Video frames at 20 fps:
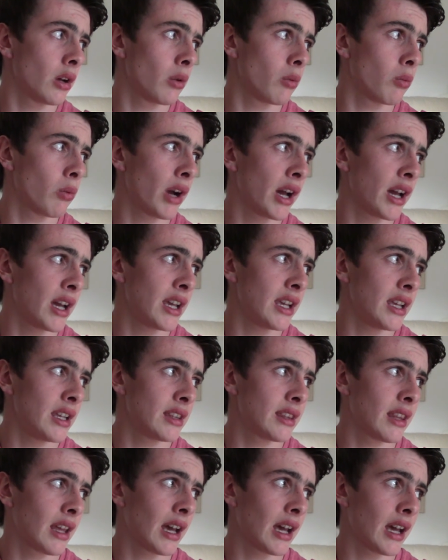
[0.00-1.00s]
way
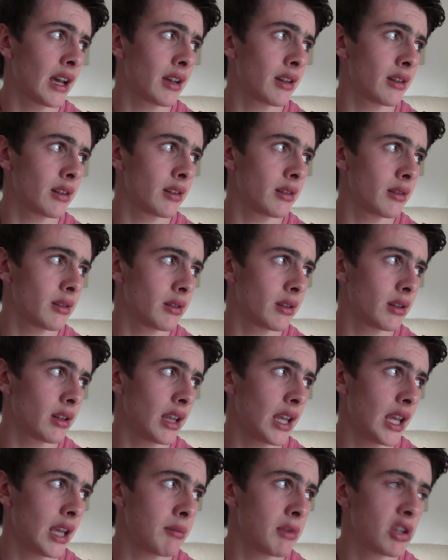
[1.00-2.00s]
that
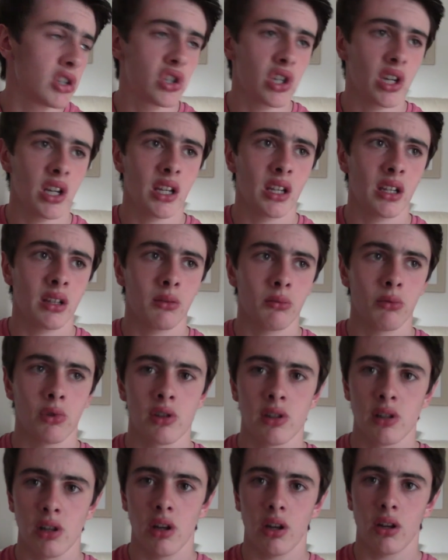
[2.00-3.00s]
imaging
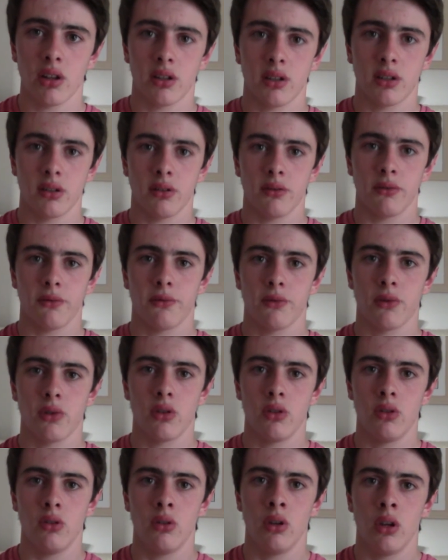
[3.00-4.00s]
would look
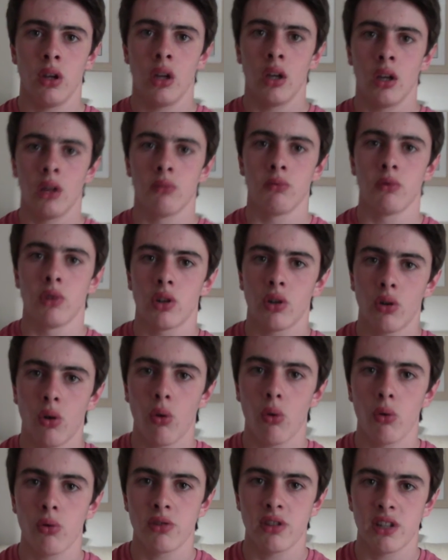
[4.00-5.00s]
through
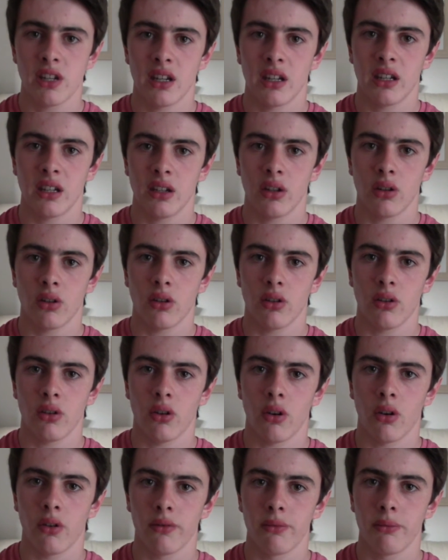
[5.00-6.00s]
recording
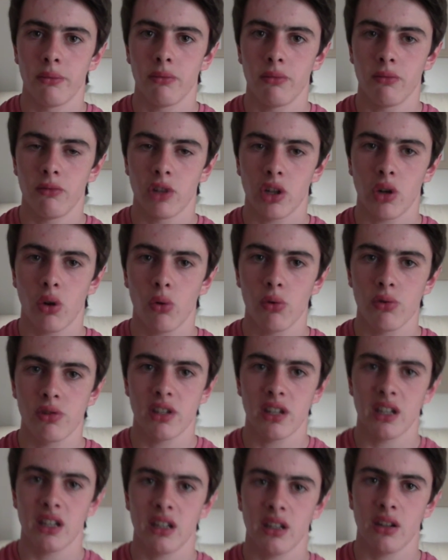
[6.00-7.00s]
of
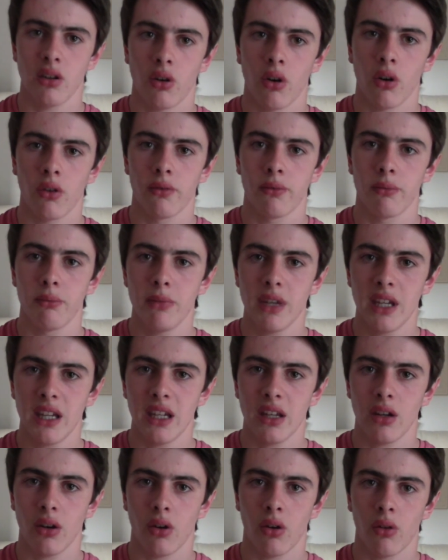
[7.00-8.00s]

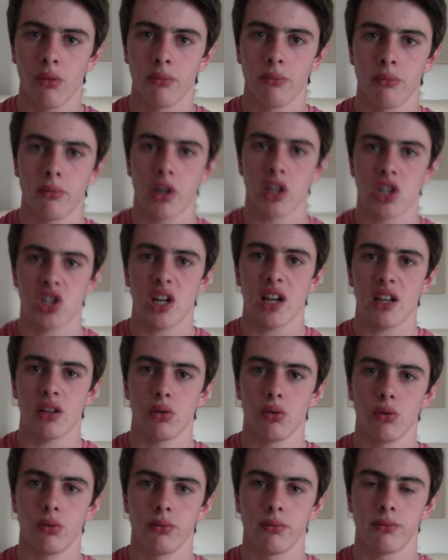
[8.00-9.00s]
me on my
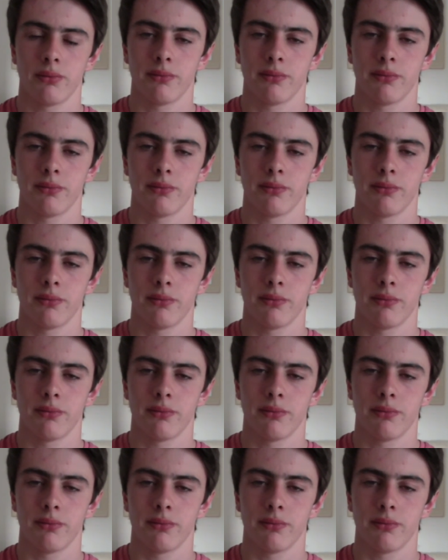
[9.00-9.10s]
channel.